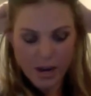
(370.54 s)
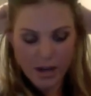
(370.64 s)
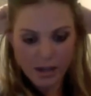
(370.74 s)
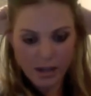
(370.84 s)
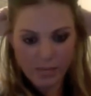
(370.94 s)

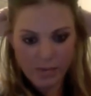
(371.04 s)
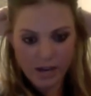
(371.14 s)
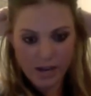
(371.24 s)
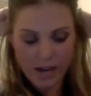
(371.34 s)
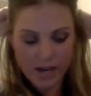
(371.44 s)
clip
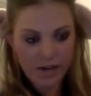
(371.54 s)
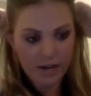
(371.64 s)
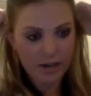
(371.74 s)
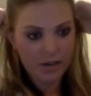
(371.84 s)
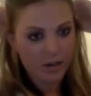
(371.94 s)
it in.
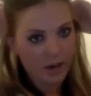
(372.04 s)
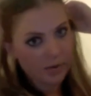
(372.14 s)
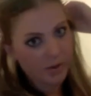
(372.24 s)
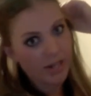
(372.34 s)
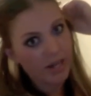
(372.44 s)
You kind of
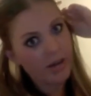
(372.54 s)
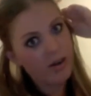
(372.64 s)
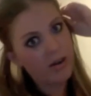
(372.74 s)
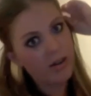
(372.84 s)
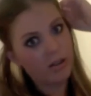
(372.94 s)
want to
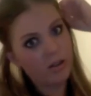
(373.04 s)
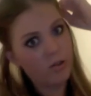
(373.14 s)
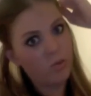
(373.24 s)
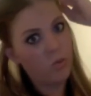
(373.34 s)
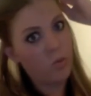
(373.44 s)
get
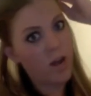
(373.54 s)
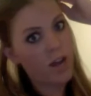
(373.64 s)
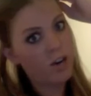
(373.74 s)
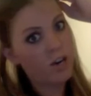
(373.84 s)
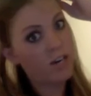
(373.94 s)

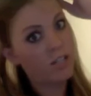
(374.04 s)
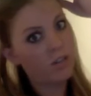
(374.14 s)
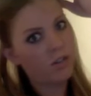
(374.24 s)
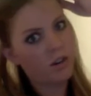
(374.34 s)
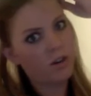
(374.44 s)
wider as
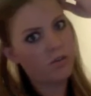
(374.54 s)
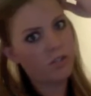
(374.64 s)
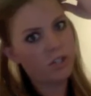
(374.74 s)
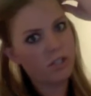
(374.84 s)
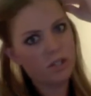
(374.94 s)
you go,
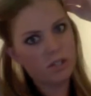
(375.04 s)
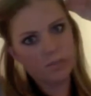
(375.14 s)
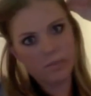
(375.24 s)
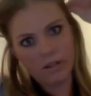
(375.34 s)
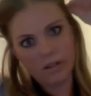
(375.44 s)
just
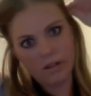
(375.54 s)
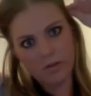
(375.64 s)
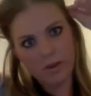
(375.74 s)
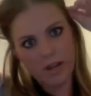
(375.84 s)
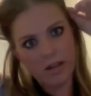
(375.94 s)
the
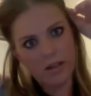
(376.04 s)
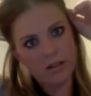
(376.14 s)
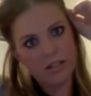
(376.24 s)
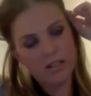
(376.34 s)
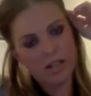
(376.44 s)
way,
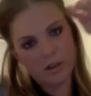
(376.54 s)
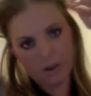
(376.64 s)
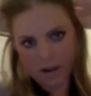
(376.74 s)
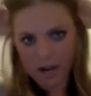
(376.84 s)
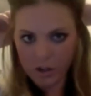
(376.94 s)
that's how
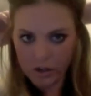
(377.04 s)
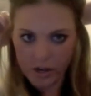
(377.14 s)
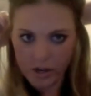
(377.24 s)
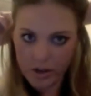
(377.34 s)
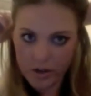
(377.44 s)
your natural
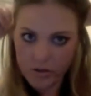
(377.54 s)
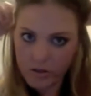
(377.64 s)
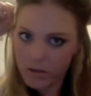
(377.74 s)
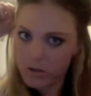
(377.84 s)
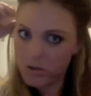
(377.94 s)
hair goes
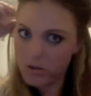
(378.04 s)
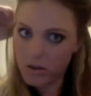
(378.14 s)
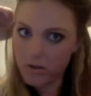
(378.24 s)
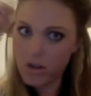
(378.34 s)
too. So